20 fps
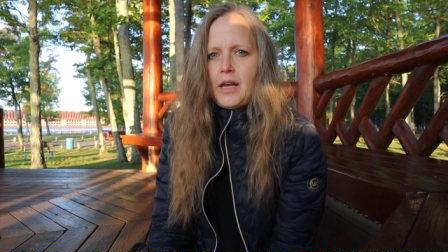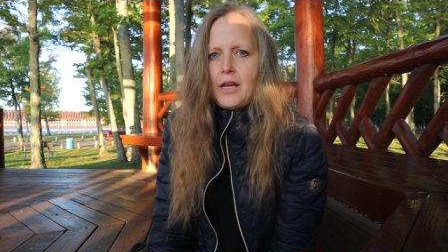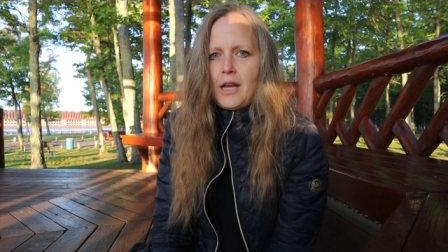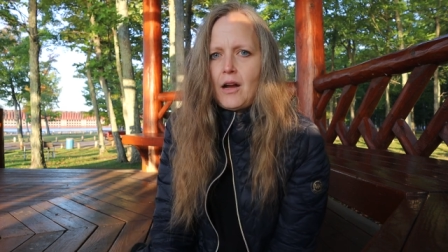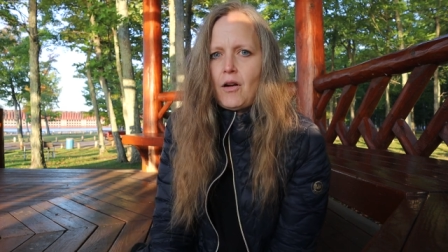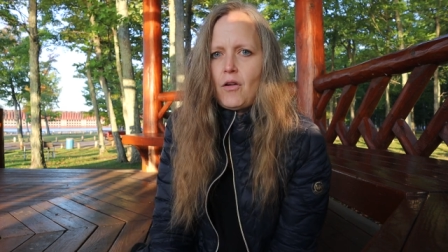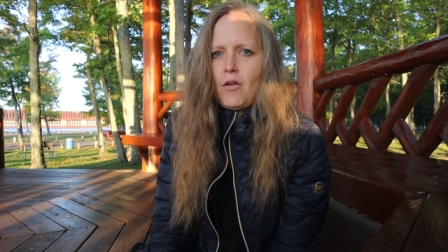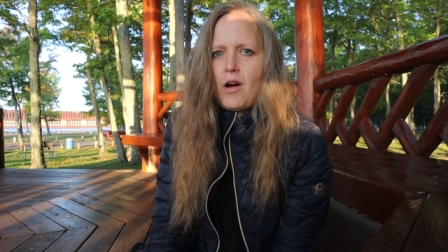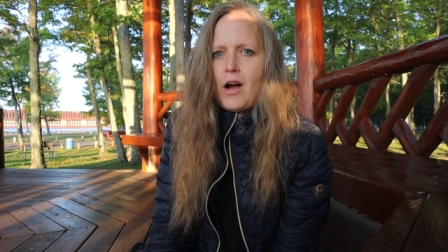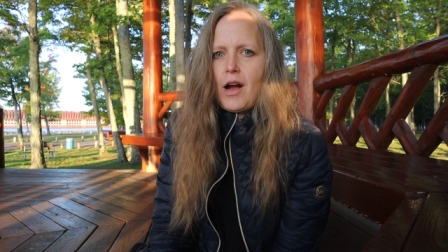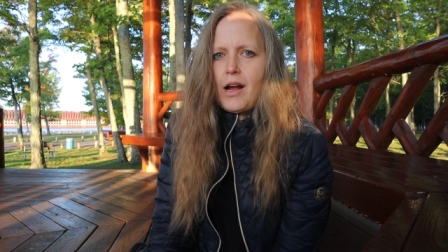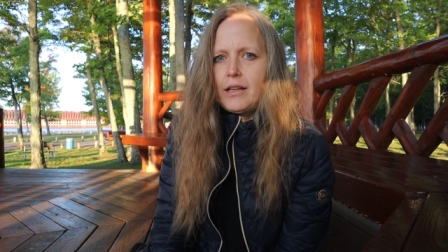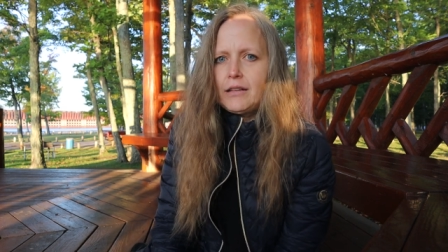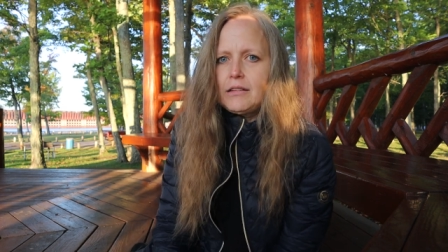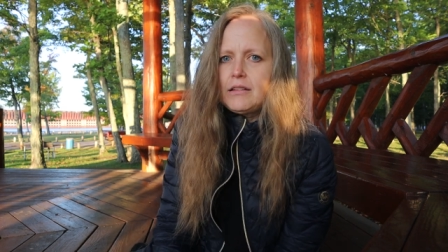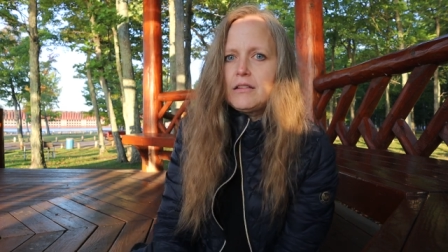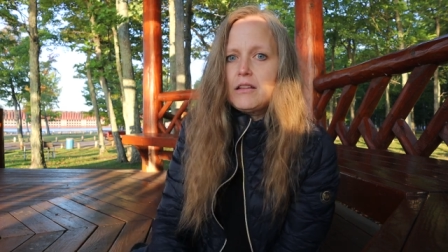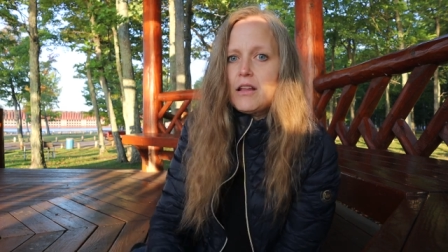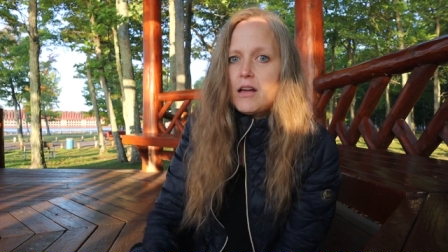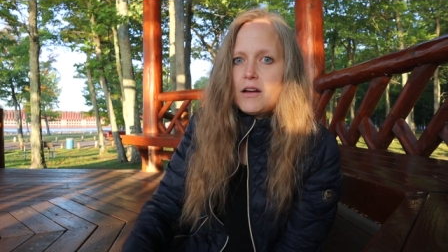Now, I
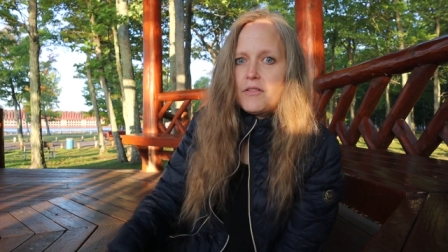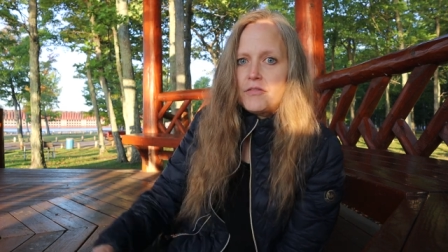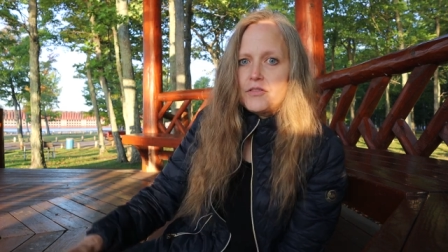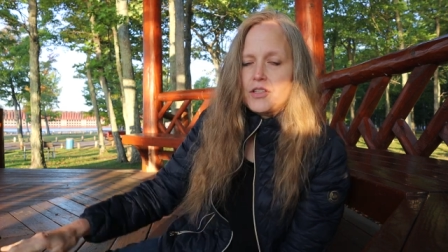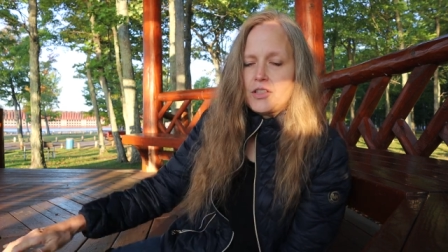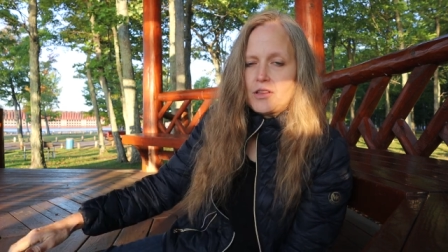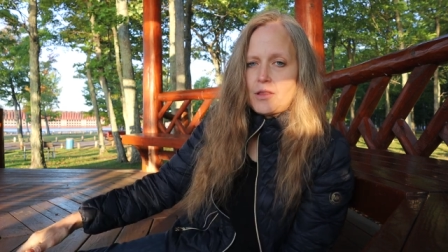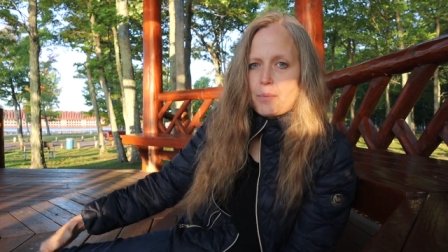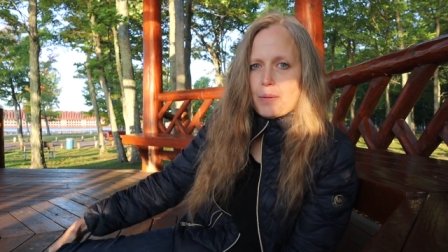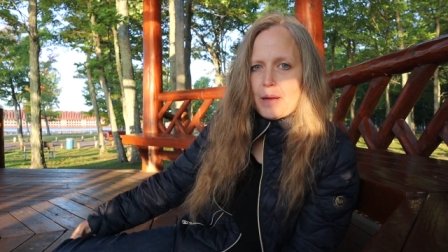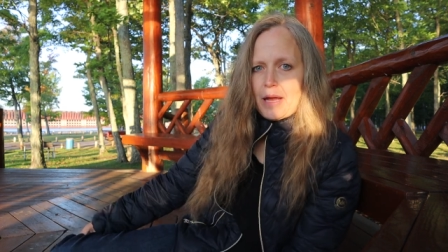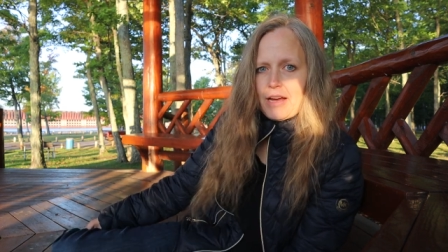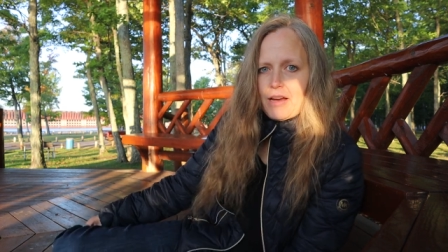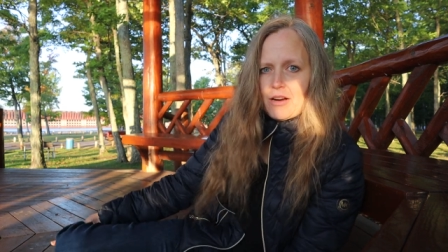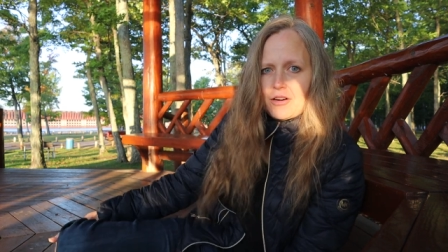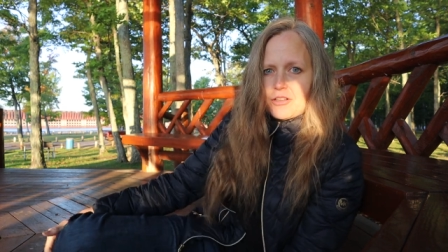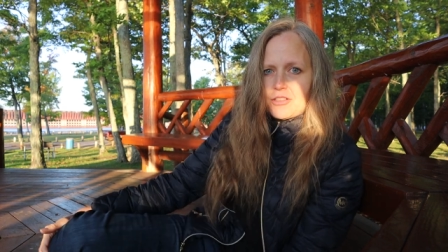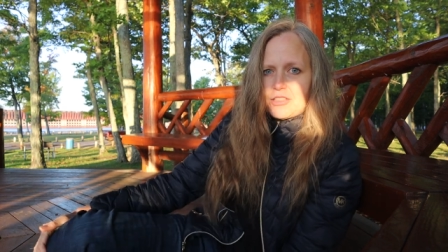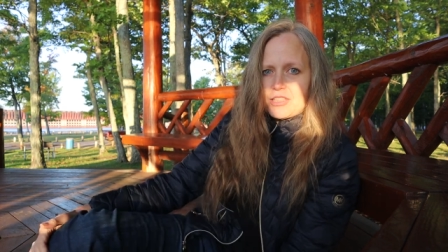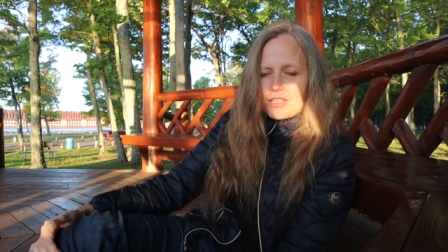loved the
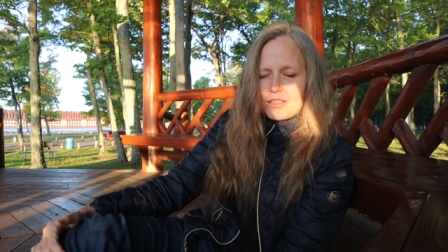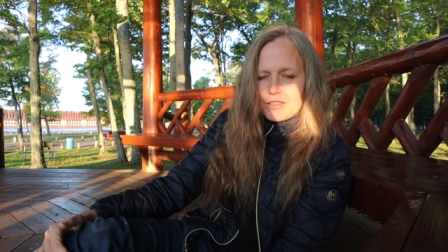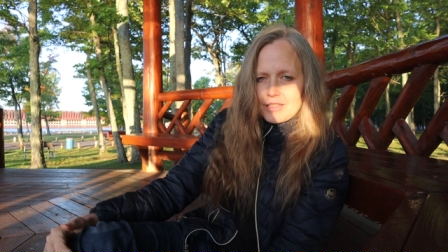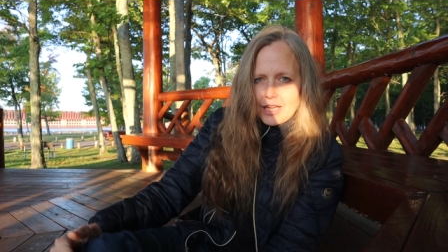pears.